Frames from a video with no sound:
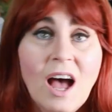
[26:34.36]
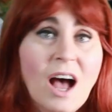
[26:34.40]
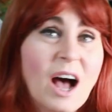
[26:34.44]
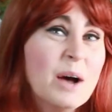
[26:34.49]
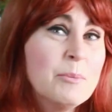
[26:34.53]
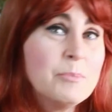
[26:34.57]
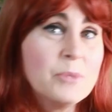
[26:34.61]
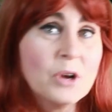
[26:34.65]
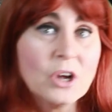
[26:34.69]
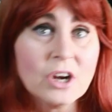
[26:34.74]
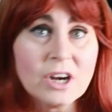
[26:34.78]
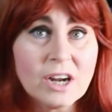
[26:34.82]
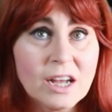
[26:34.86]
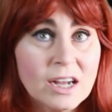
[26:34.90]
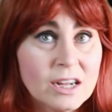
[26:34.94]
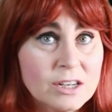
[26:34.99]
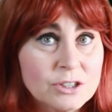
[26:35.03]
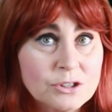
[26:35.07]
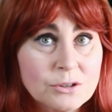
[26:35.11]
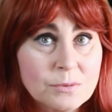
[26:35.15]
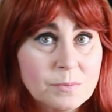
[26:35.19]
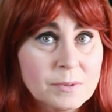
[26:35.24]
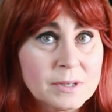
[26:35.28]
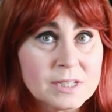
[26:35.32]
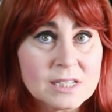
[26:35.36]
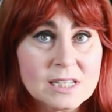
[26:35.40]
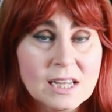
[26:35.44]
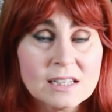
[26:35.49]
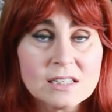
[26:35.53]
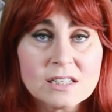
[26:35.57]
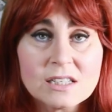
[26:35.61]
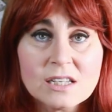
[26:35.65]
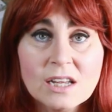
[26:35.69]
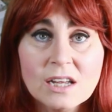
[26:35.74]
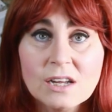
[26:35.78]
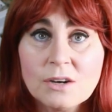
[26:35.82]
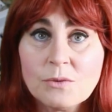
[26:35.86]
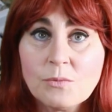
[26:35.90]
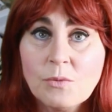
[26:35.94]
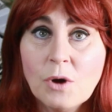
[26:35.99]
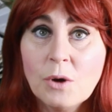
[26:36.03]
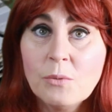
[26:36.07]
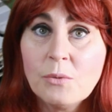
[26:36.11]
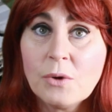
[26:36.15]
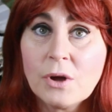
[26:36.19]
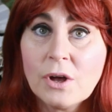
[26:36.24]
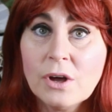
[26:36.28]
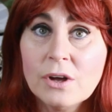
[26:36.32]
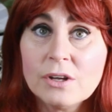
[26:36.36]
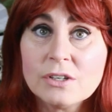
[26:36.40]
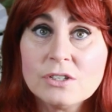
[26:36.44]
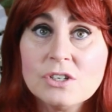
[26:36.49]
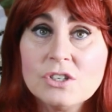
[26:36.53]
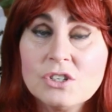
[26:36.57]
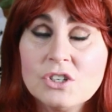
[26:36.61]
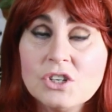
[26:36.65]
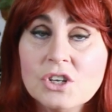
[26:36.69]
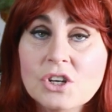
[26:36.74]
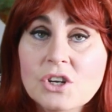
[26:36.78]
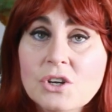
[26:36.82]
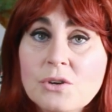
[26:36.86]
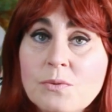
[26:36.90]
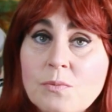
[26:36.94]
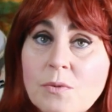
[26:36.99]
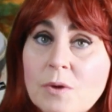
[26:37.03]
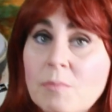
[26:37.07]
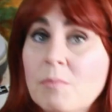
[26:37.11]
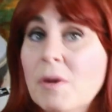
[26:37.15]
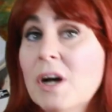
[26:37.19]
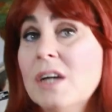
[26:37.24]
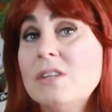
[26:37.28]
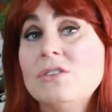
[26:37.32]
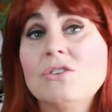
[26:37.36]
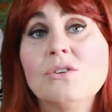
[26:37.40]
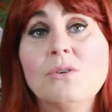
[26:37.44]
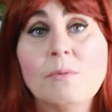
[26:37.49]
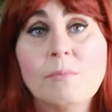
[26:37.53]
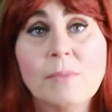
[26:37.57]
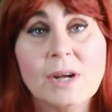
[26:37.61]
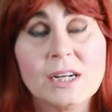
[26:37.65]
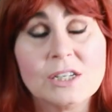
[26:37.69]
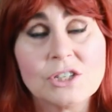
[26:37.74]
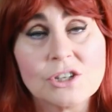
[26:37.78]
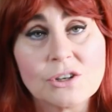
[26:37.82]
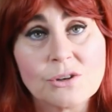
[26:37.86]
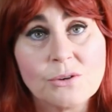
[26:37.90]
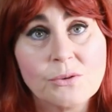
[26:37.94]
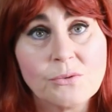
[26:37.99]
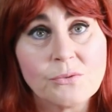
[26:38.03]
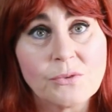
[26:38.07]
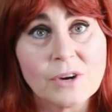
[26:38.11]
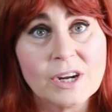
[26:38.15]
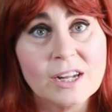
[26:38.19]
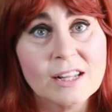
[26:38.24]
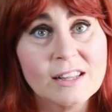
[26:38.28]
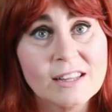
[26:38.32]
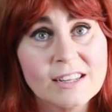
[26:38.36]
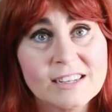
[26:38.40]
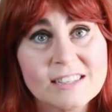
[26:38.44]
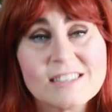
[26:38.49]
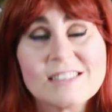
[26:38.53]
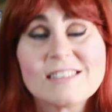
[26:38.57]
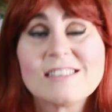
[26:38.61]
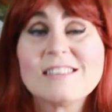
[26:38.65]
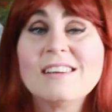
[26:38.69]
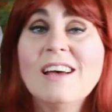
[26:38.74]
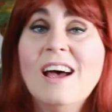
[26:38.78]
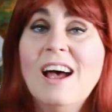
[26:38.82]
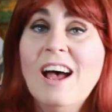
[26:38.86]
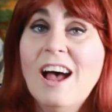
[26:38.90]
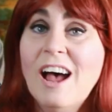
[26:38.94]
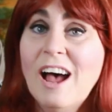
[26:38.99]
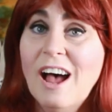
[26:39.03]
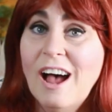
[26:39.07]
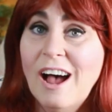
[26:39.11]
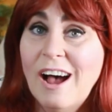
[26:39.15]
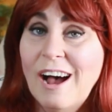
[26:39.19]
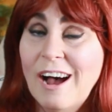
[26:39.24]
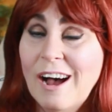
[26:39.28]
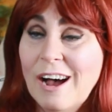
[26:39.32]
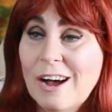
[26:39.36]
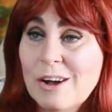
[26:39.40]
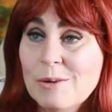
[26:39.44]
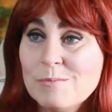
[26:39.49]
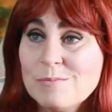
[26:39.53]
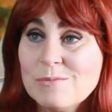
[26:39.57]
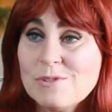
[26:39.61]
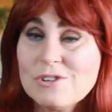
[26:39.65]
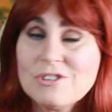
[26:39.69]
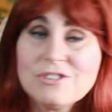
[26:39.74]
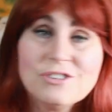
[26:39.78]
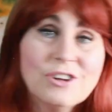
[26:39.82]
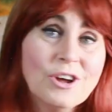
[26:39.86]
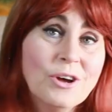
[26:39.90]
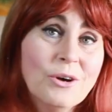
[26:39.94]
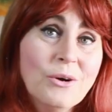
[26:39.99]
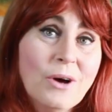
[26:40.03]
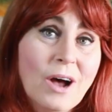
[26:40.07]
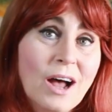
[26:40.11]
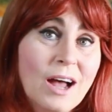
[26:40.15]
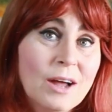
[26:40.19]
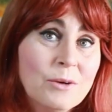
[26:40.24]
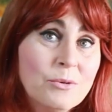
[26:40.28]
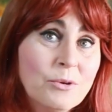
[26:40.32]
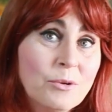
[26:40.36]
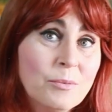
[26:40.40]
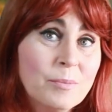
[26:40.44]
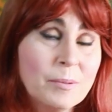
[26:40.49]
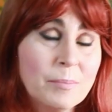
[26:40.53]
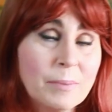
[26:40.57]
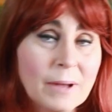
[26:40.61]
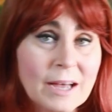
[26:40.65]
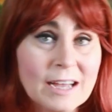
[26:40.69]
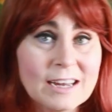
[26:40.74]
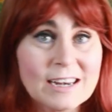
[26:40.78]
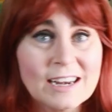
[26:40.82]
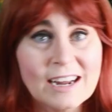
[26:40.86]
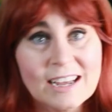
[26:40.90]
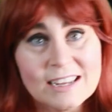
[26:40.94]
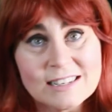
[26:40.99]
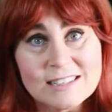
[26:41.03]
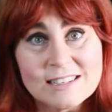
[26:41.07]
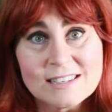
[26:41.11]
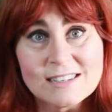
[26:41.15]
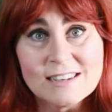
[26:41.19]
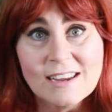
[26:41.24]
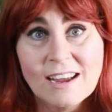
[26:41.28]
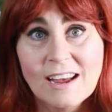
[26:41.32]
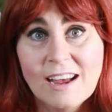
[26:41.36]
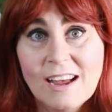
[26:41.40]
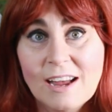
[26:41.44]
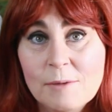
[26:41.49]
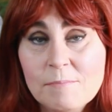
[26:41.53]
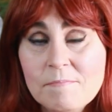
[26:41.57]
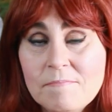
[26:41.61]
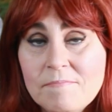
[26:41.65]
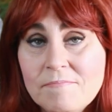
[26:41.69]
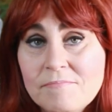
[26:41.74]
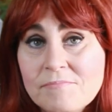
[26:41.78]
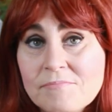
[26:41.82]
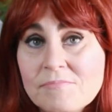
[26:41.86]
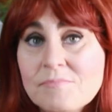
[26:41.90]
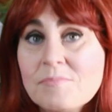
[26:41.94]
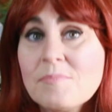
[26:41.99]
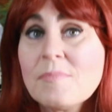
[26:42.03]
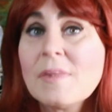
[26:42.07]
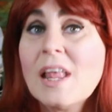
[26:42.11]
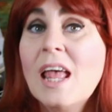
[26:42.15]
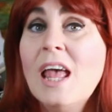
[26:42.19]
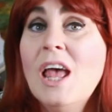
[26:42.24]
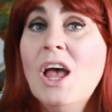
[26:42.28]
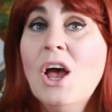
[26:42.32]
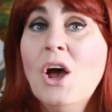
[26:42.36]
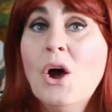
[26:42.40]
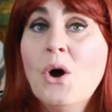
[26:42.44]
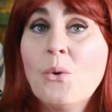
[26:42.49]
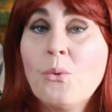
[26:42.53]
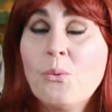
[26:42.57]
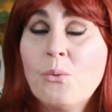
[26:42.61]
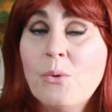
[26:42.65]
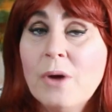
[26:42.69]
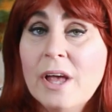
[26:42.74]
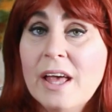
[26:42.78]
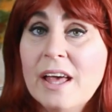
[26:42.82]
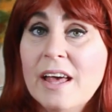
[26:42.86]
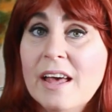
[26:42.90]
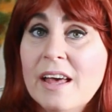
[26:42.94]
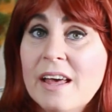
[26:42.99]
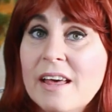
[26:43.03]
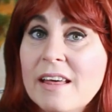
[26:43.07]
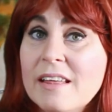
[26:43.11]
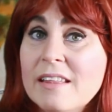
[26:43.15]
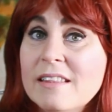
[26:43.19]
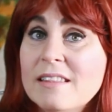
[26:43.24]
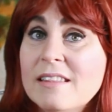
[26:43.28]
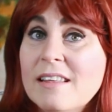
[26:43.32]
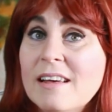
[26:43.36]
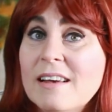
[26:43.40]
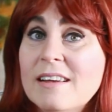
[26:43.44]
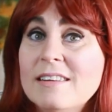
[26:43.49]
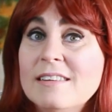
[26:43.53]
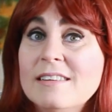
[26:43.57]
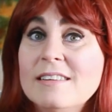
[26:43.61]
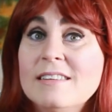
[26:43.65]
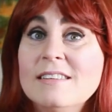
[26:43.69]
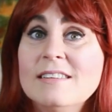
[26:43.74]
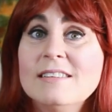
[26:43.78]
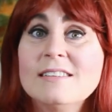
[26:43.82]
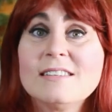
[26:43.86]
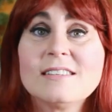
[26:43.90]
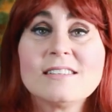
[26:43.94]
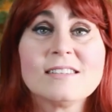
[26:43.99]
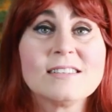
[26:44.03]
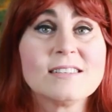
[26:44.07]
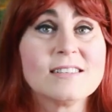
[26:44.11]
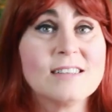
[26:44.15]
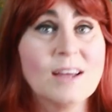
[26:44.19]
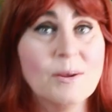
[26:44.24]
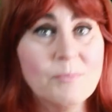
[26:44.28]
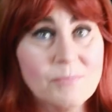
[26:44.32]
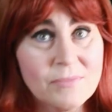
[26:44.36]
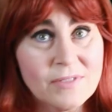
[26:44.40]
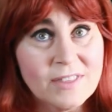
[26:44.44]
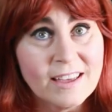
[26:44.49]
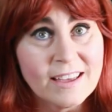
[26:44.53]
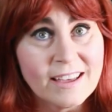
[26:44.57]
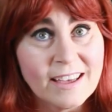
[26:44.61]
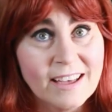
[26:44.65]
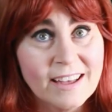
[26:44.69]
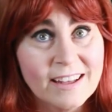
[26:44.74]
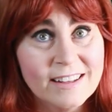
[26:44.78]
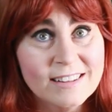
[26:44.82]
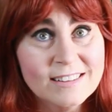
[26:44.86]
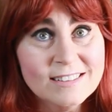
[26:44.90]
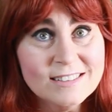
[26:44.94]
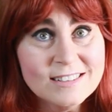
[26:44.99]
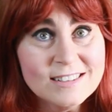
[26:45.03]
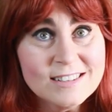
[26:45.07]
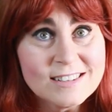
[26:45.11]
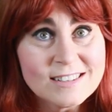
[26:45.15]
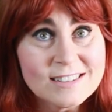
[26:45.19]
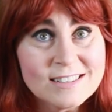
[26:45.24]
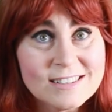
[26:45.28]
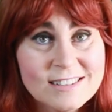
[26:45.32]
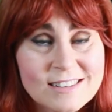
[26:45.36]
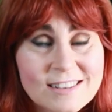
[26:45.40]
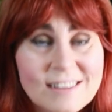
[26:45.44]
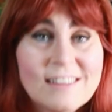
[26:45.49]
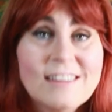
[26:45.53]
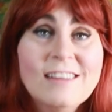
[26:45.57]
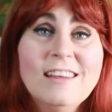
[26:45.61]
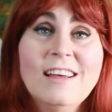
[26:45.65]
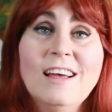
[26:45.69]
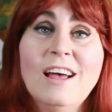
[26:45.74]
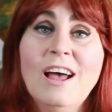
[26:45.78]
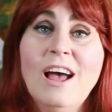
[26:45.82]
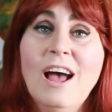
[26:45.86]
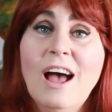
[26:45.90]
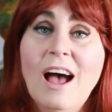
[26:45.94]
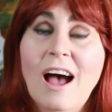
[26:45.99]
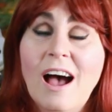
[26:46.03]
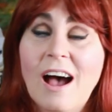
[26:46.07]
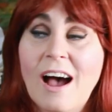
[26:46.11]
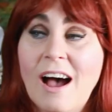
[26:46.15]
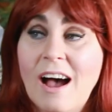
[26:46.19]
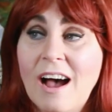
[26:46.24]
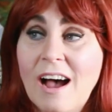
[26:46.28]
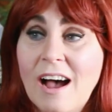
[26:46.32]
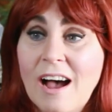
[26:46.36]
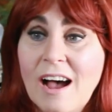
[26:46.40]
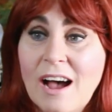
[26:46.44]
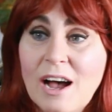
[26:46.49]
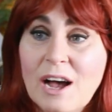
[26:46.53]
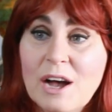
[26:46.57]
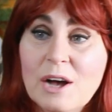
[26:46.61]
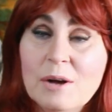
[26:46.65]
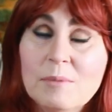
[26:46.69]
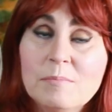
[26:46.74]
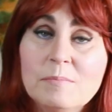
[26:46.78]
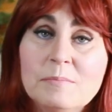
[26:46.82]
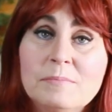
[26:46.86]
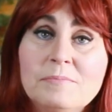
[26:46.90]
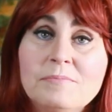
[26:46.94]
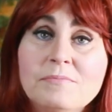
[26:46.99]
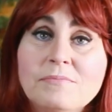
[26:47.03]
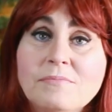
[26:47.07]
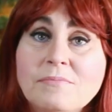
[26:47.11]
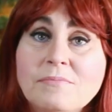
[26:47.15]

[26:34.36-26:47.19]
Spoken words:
100% certain what we're going to do. We might do a magical realist. So I will be back next time with something else. But